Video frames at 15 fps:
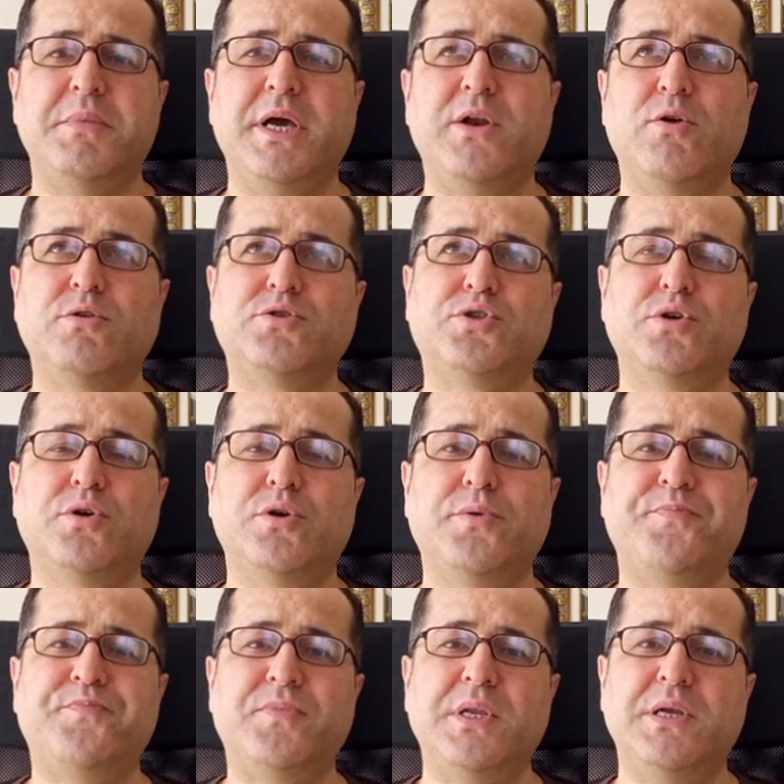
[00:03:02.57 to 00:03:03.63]
And
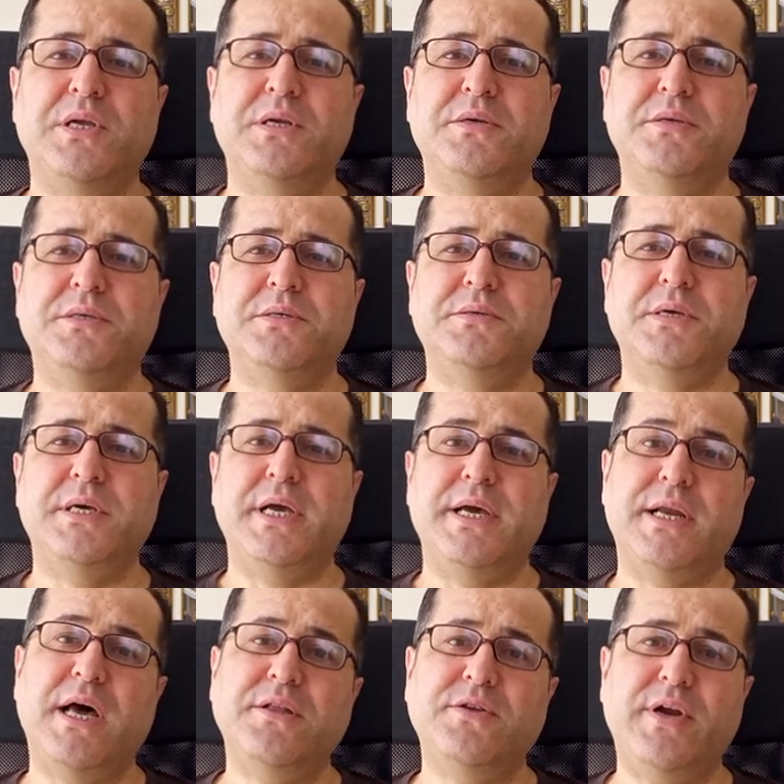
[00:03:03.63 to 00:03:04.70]
also
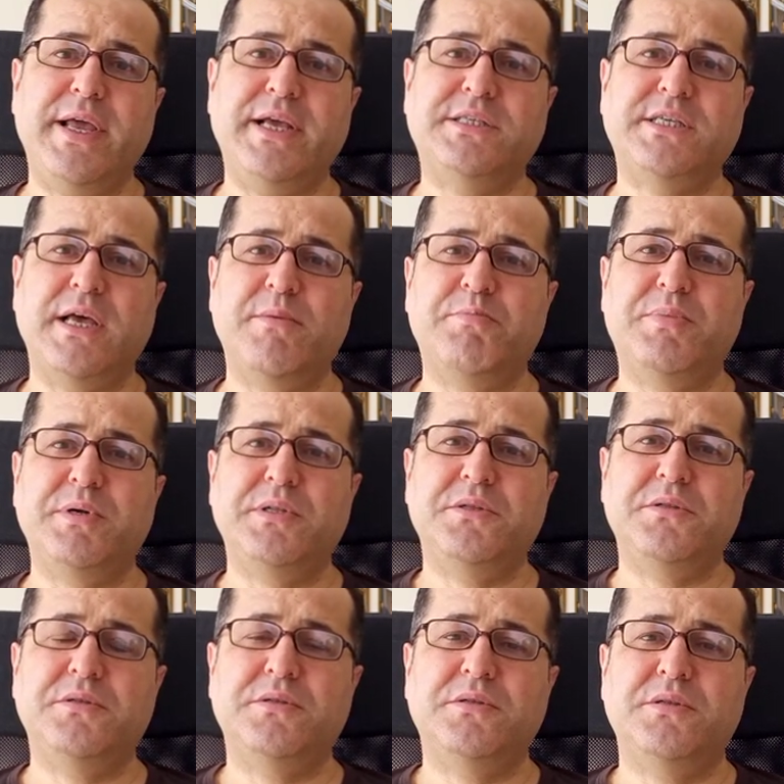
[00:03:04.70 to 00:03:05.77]
another
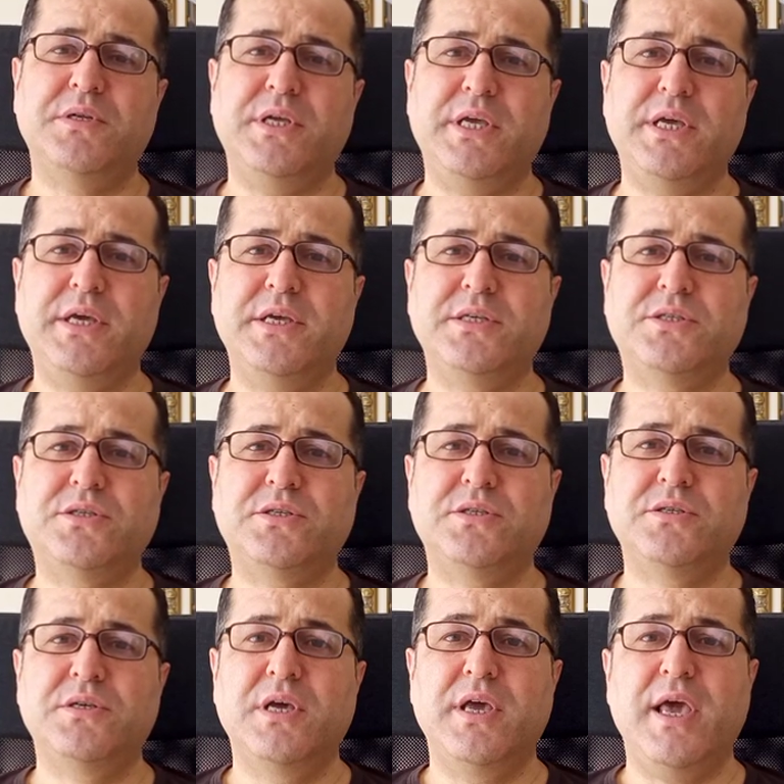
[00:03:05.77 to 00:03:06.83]
example
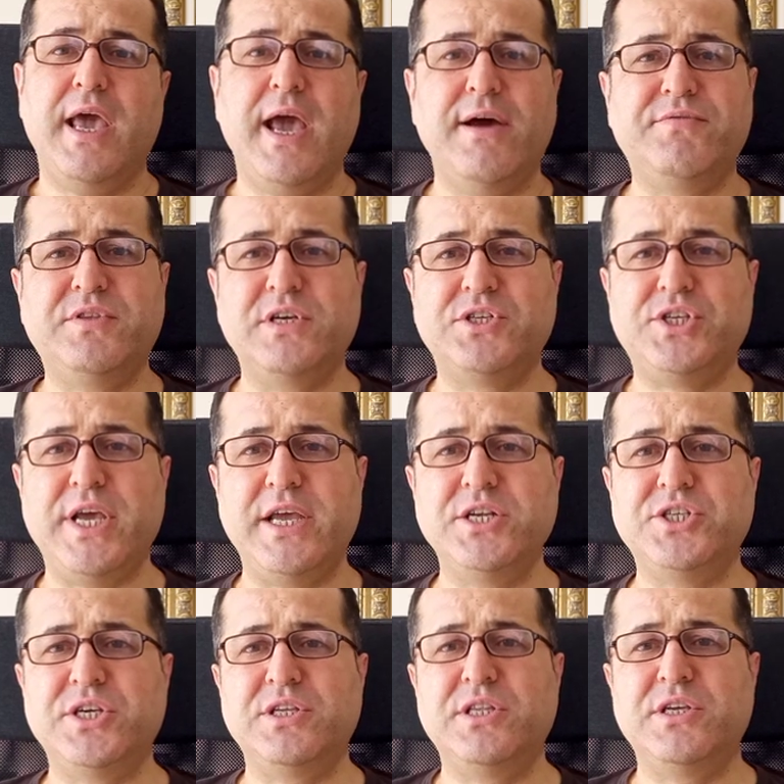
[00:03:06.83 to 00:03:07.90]
is after
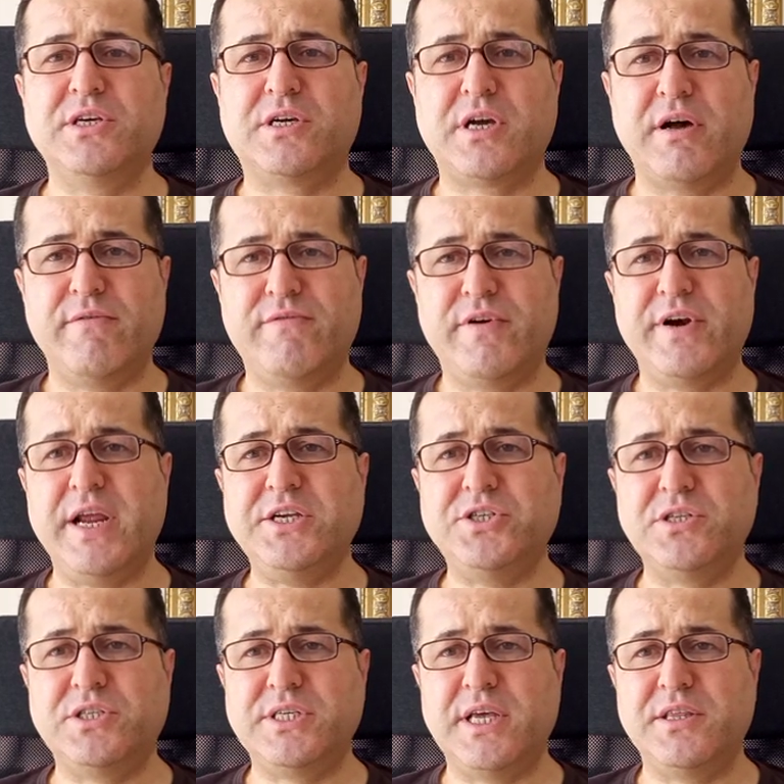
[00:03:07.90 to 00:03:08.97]
changing the
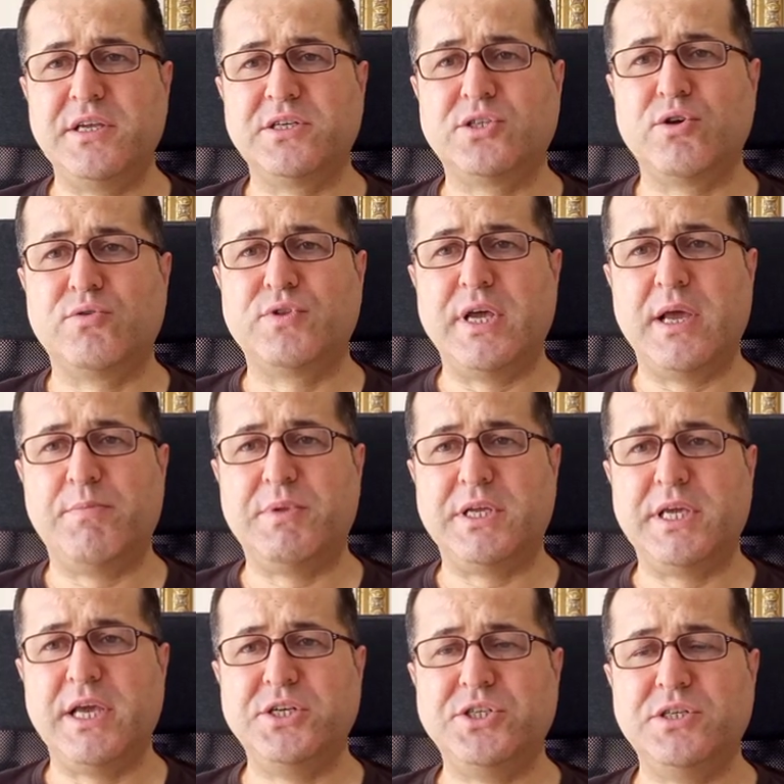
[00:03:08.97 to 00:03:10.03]
configuration settings of the
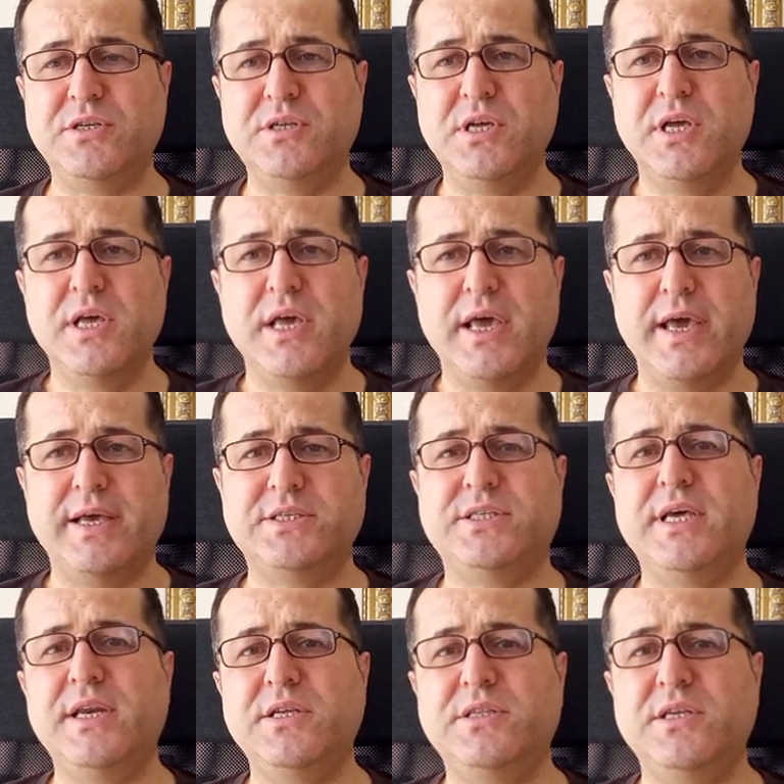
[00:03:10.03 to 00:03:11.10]
application, a
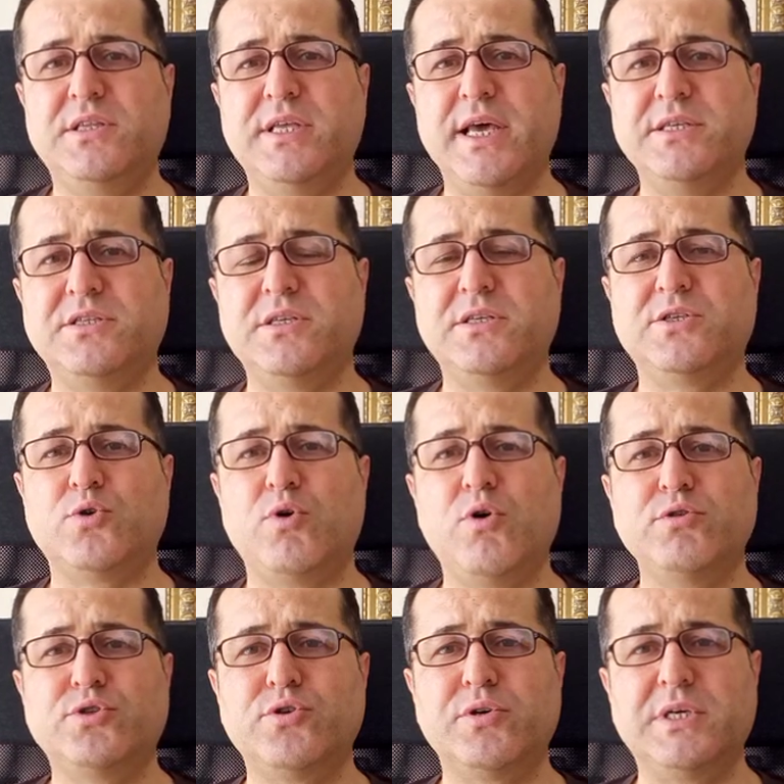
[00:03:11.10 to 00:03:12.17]
sanity test is
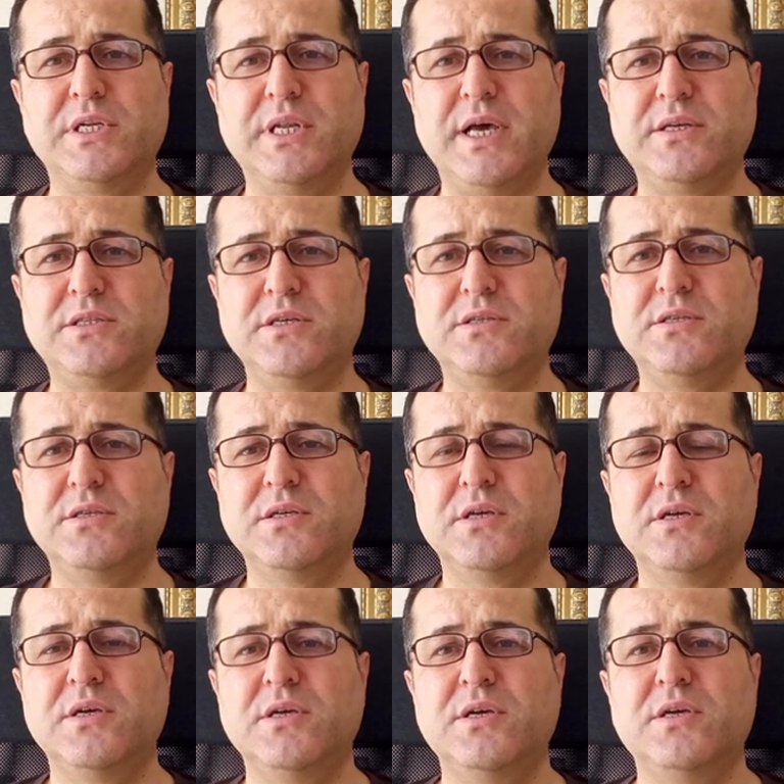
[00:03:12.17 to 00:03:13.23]
also conducted
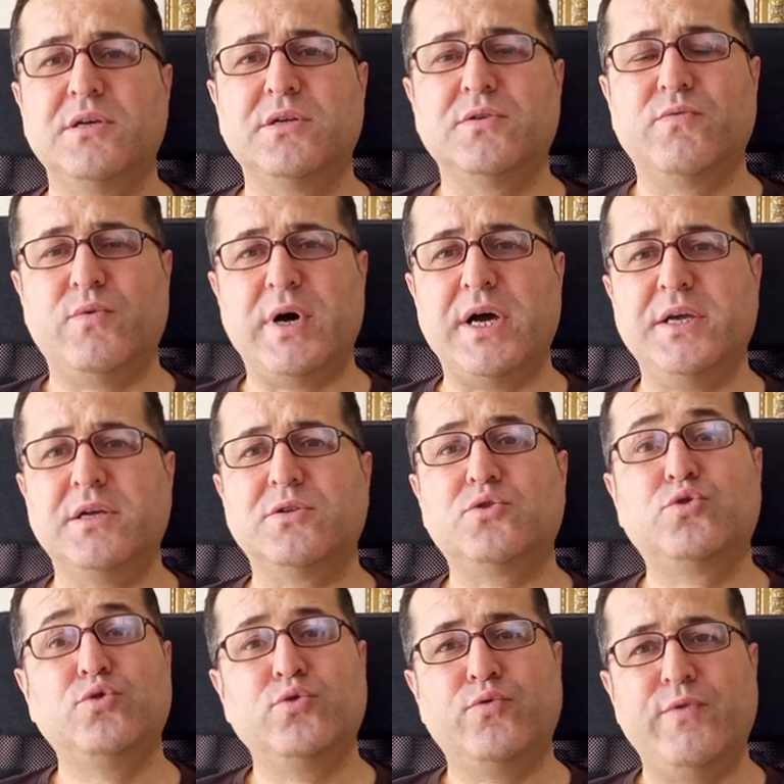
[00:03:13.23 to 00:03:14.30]
why?
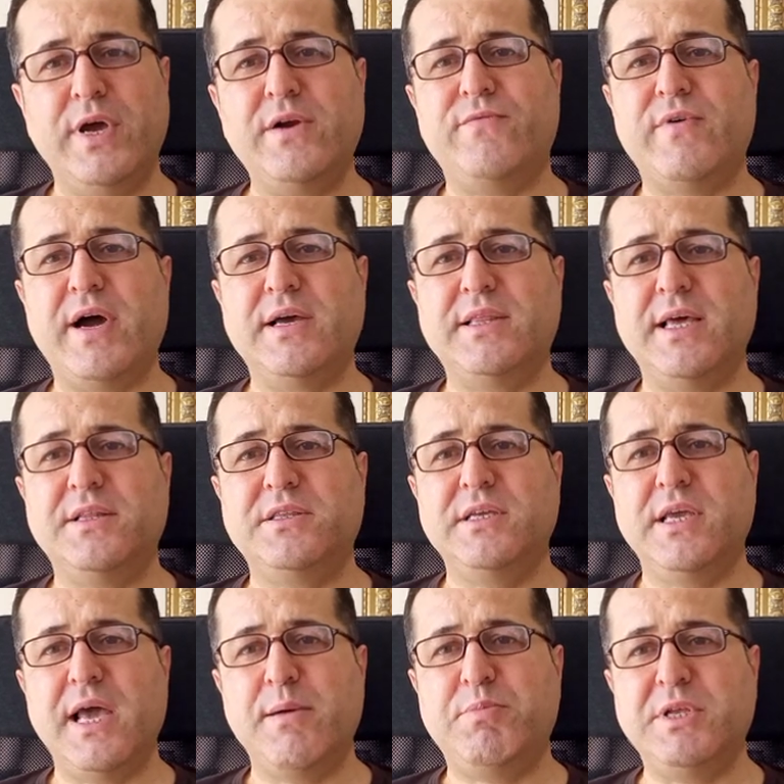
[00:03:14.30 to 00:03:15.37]
To verify that
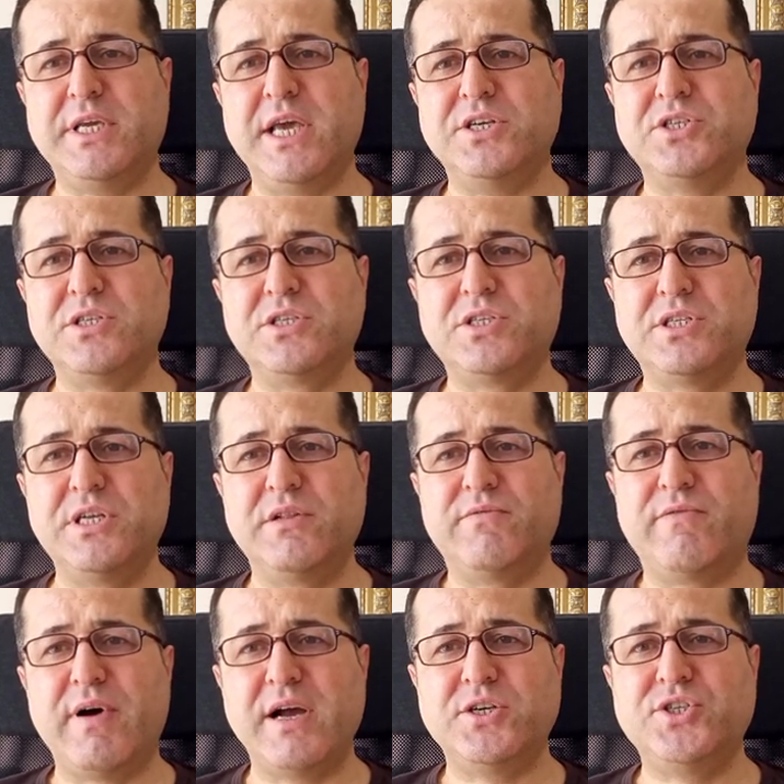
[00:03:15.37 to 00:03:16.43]
the application still
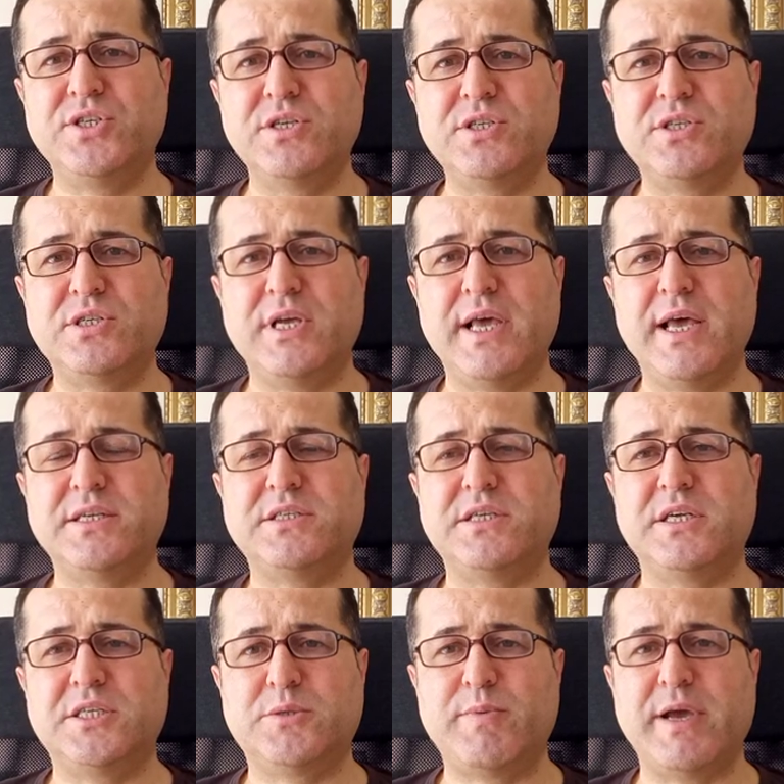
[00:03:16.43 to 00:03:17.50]
functions
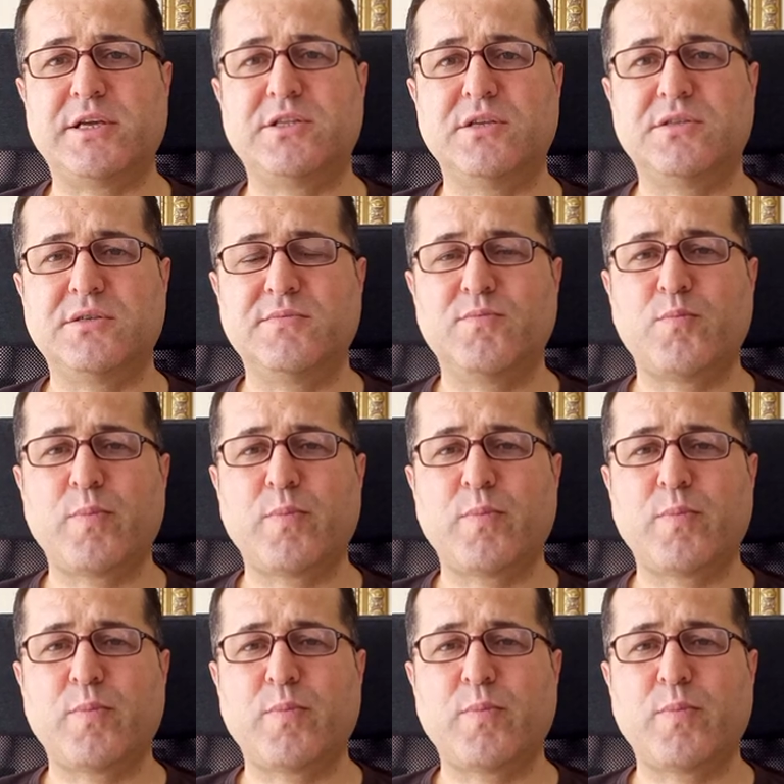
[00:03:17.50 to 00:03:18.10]
as expected.